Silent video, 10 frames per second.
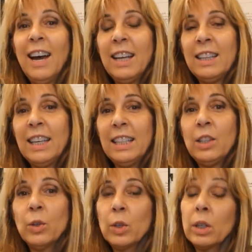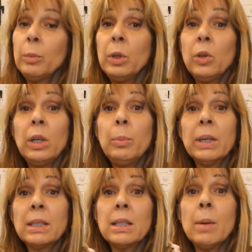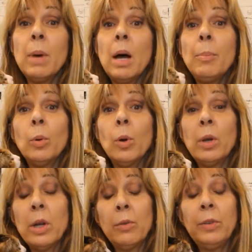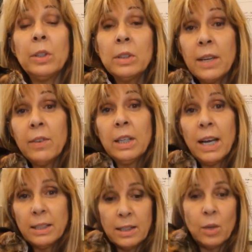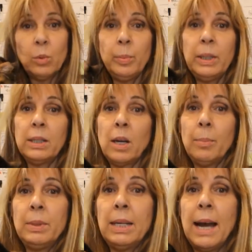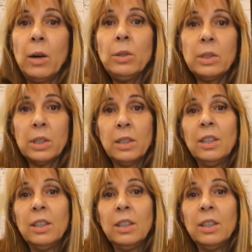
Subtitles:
And then either the community picks them up or they're FieldHaven cats that will be adopted out.